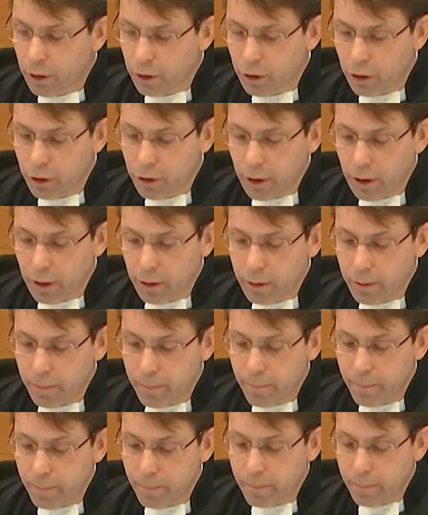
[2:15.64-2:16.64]
to prevent
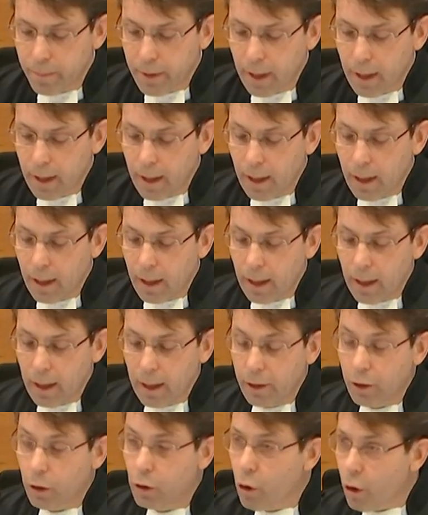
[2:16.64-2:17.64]
future damage.
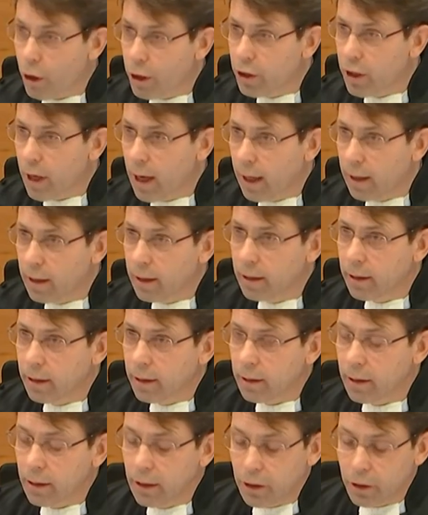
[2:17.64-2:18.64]
The ruling is a
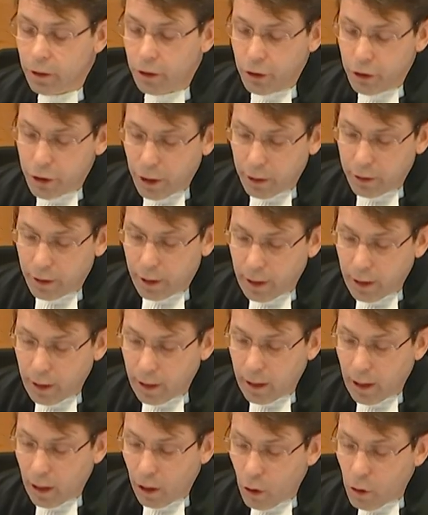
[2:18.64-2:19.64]
victory for
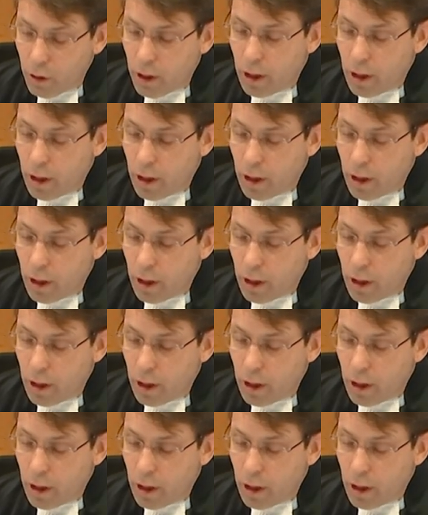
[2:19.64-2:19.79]
farmers.